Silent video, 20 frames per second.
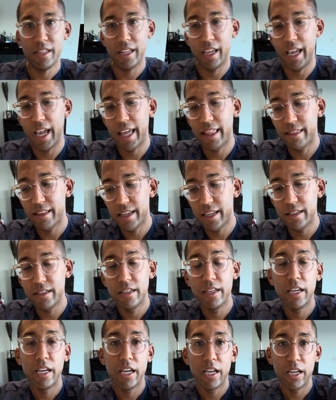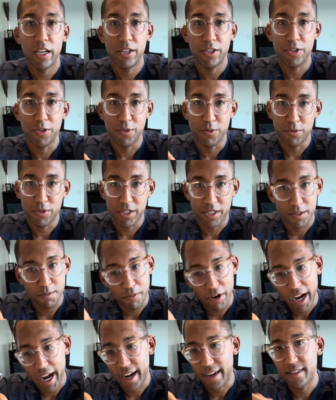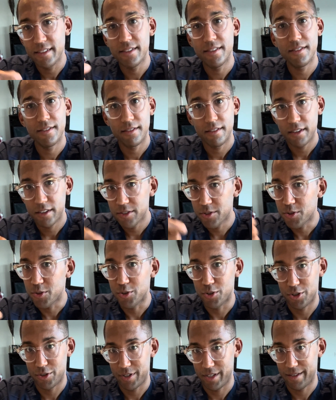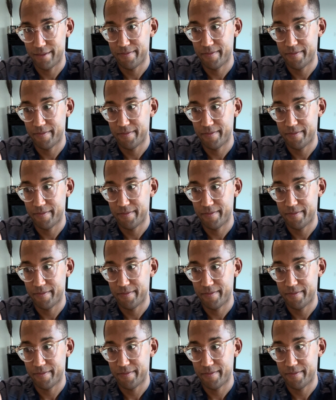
and then you just practice suturing.